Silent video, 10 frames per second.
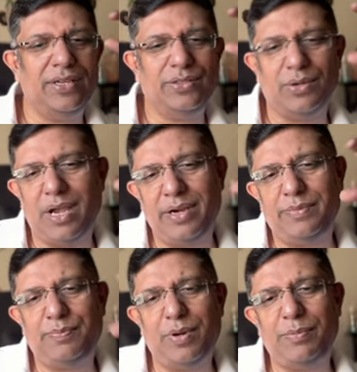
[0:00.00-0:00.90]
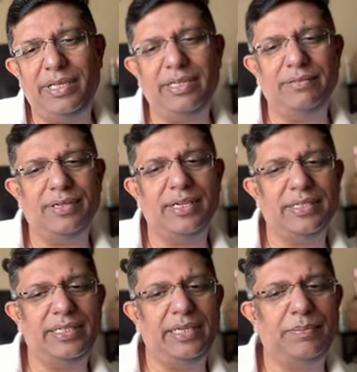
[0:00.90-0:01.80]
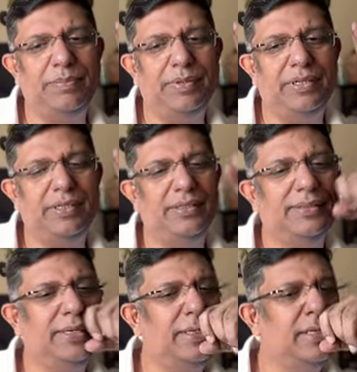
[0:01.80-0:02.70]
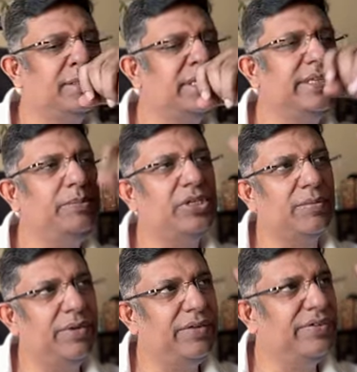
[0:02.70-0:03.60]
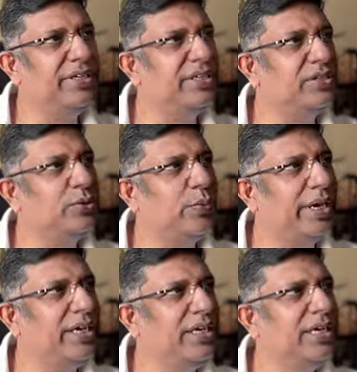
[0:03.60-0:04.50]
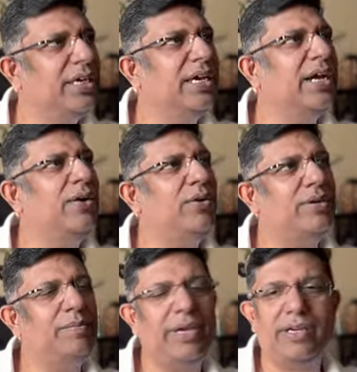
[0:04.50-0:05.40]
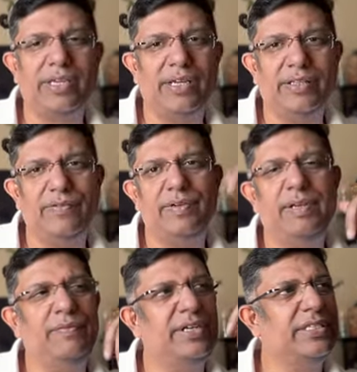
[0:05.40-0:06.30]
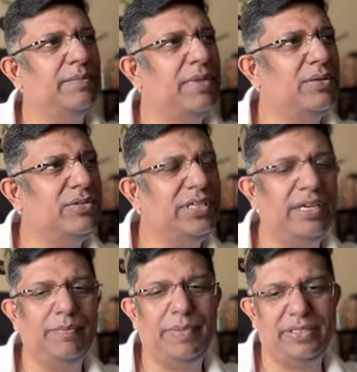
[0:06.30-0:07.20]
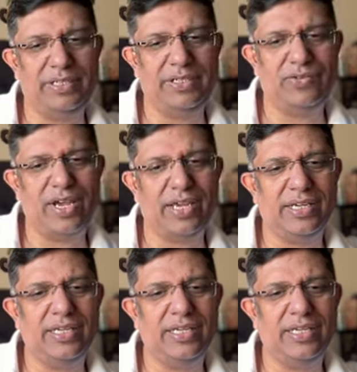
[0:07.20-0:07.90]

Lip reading: So I'd probably keep Sandeep Sharma if it is a swing, or Mayank Yadav if it is a bouncy and pacey track.